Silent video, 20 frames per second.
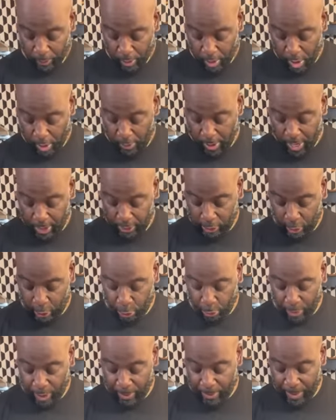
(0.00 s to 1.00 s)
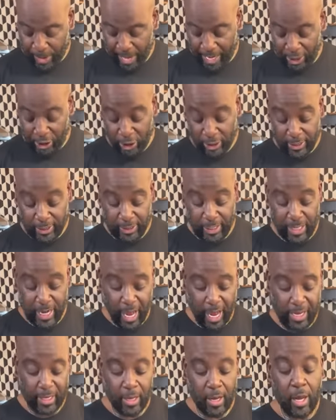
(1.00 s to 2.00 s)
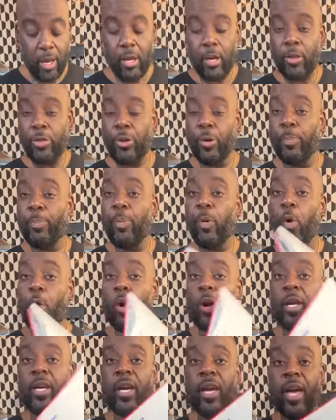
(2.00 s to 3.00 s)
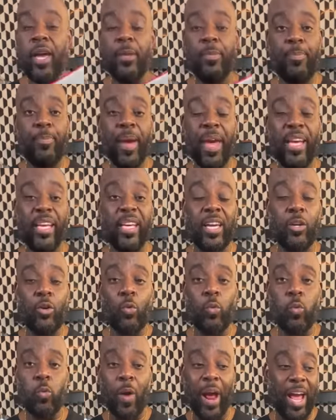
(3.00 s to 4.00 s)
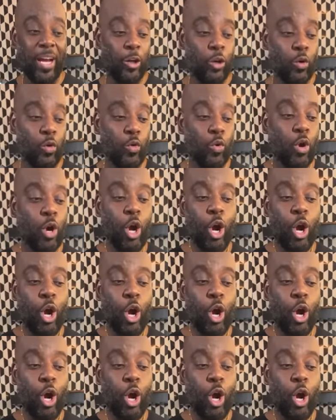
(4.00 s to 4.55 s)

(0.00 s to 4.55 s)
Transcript: All right, so three pages tonight. The pork and bacon ragu.